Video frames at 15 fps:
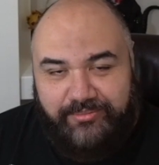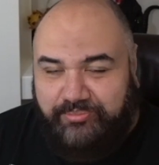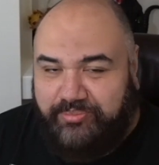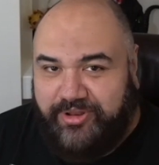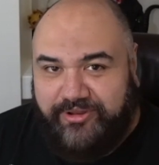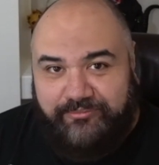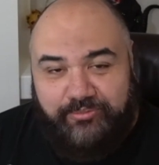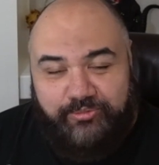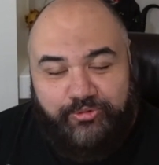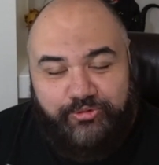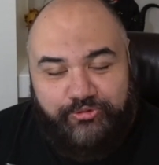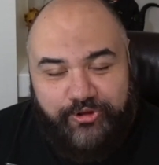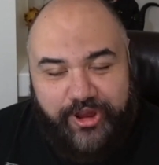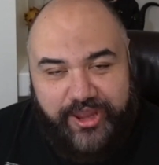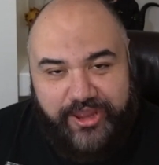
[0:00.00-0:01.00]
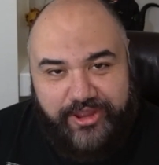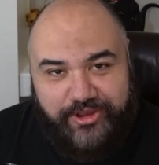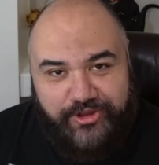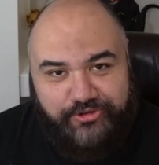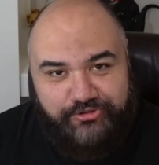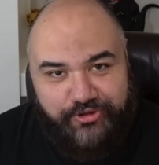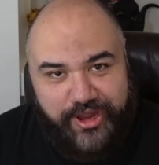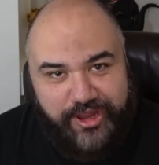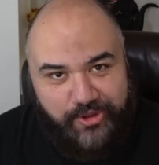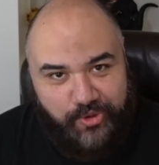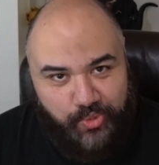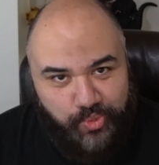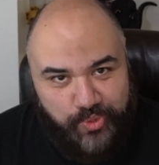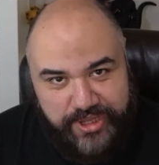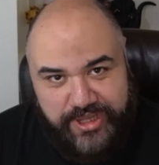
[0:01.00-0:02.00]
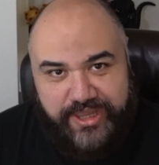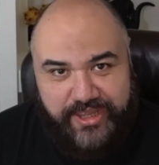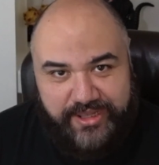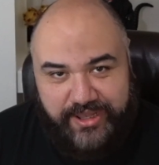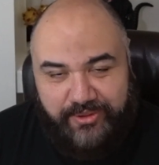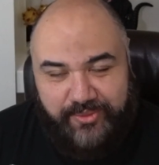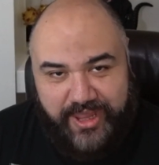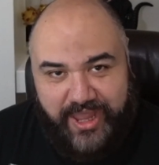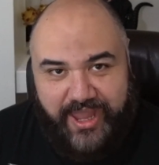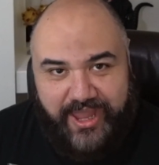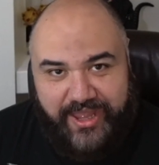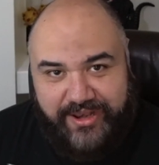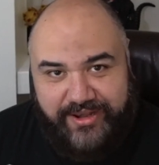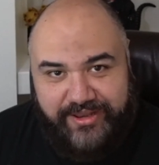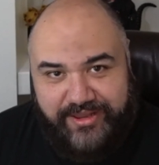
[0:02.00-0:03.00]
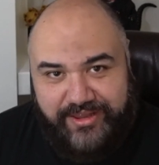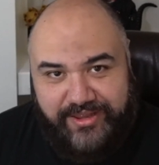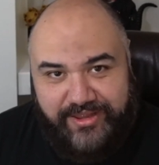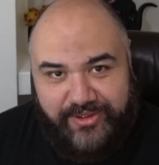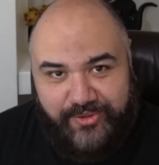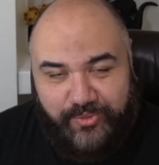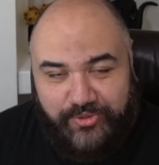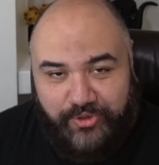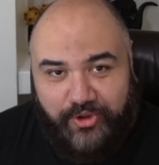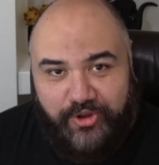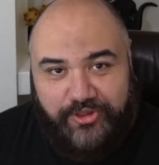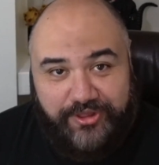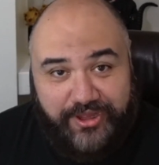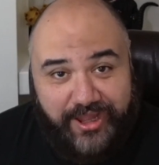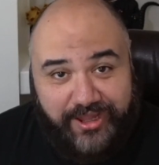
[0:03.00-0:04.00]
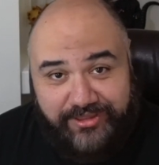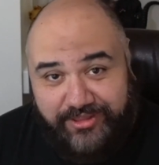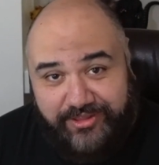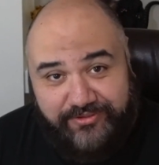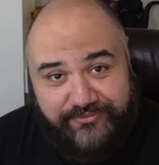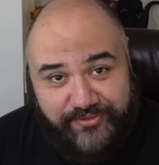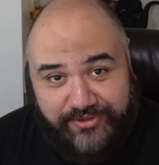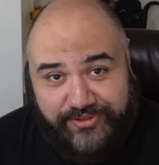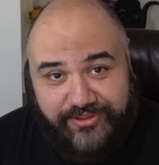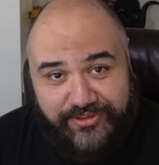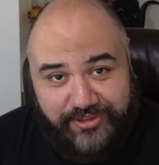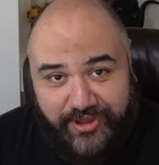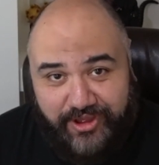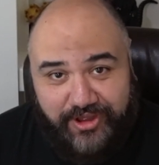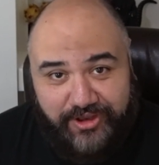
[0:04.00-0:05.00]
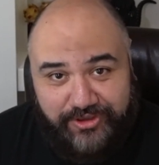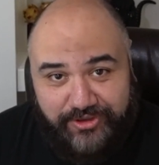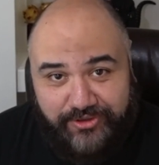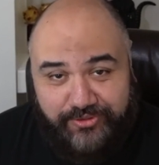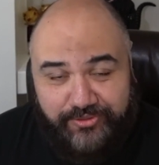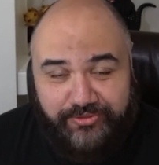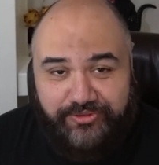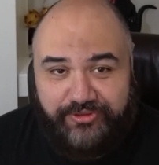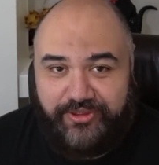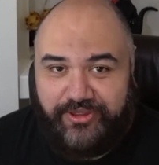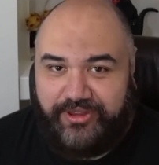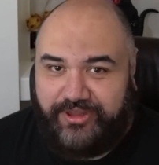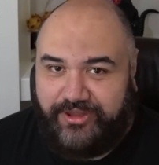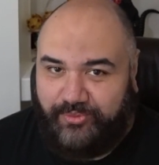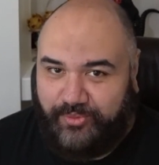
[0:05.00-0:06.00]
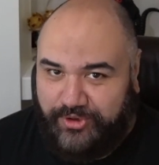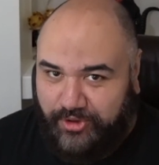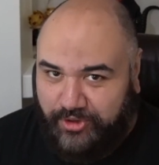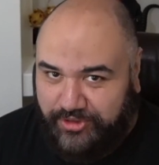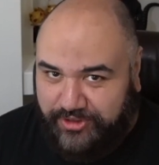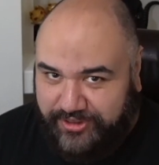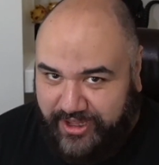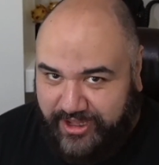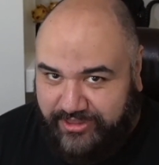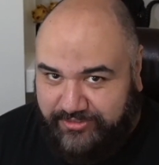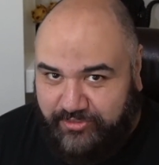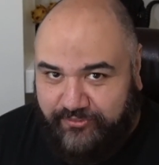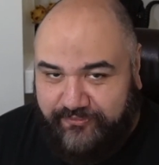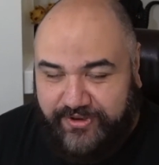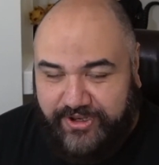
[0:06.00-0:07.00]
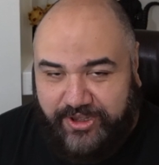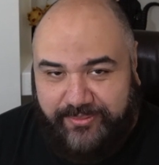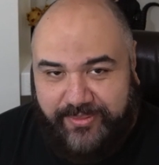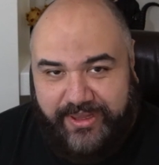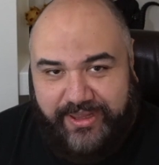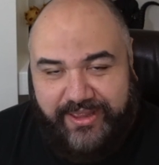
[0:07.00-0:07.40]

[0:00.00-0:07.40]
It's been a great, great weekend that we had with all the Godzilla vs Kong news. We know the date's moving up.